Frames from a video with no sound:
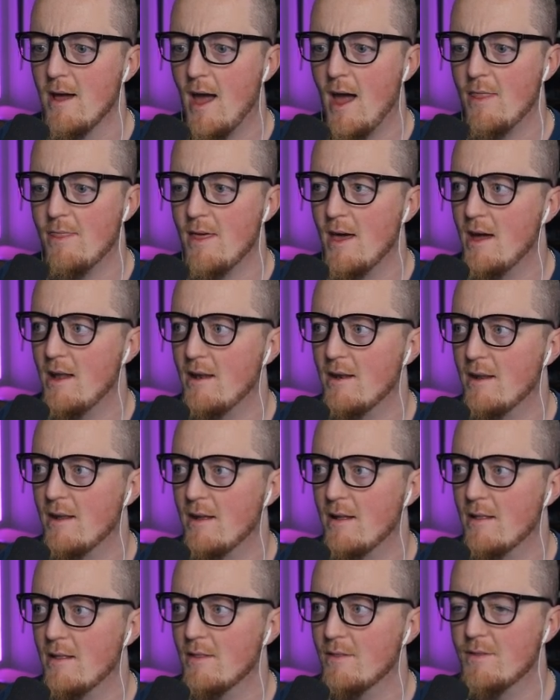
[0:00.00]
And then
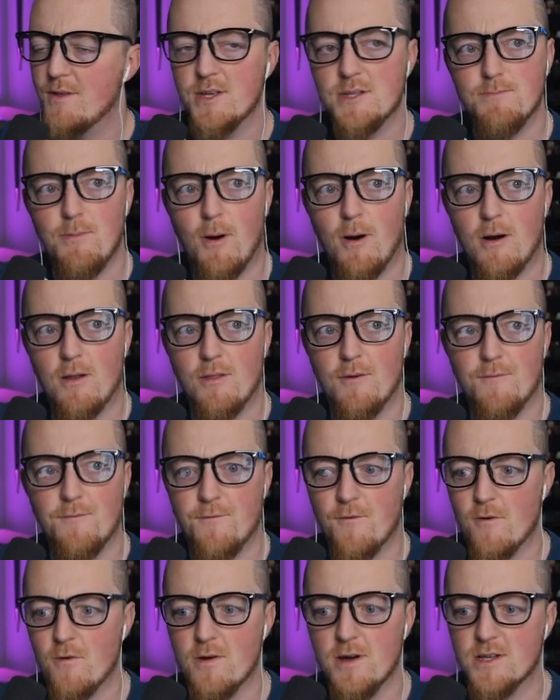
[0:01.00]
this part of the
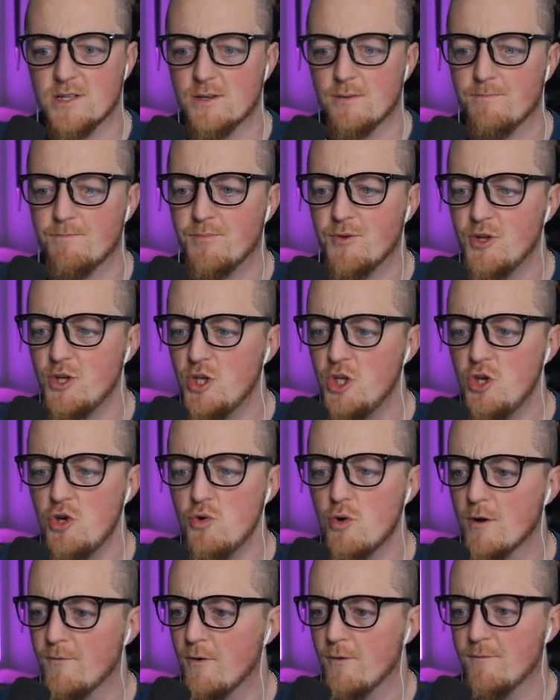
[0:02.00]
fur is a
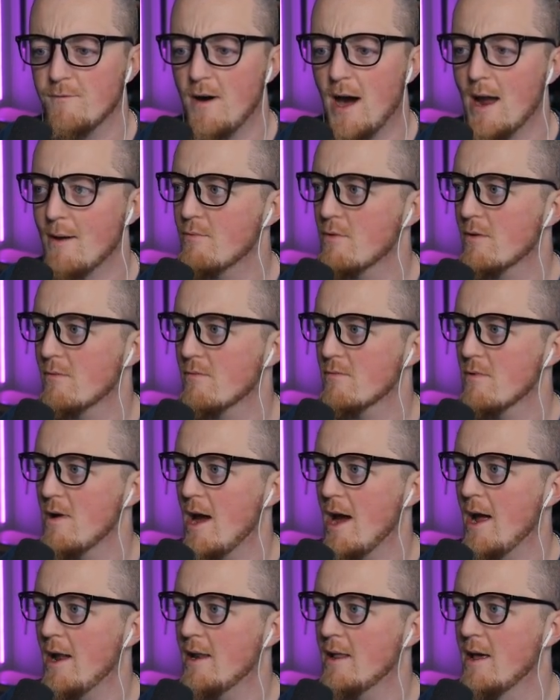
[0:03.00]
beautiful, vibrant
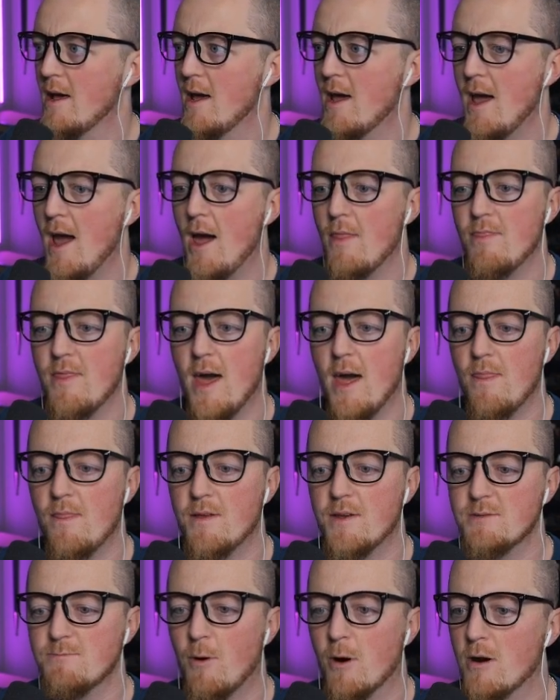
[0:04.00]
red, and then
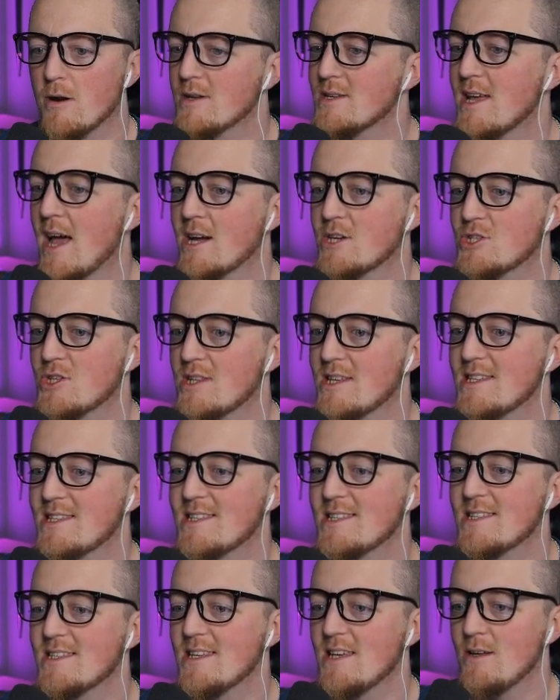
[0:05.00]
this part is actually
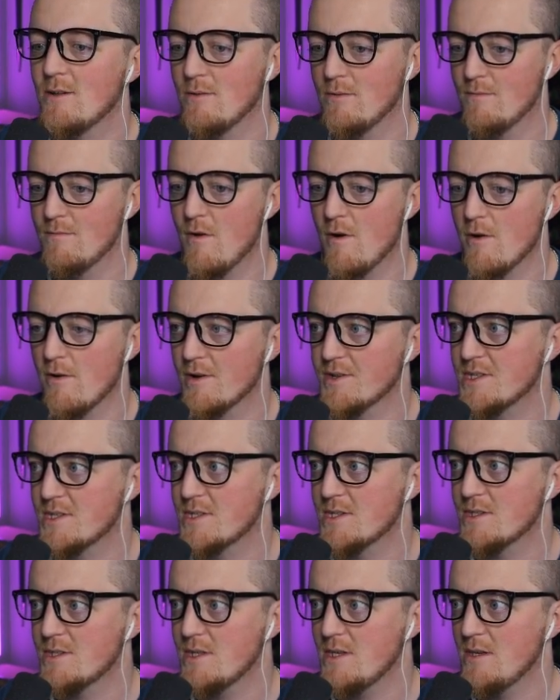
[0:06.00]
silver. It's
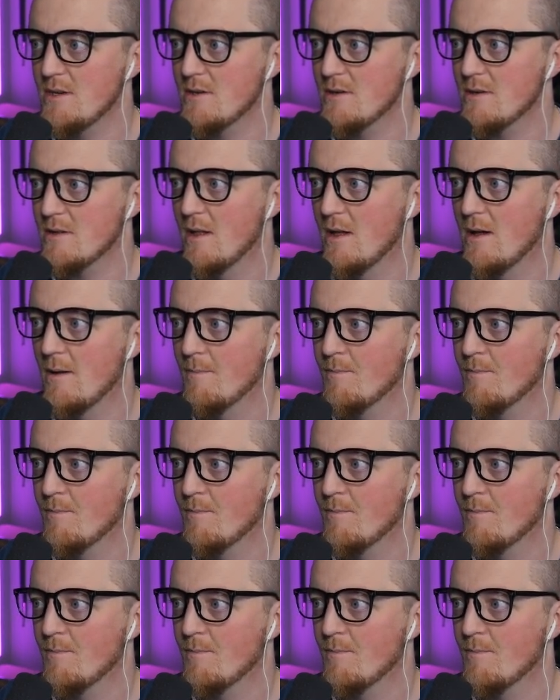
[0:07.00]
steel.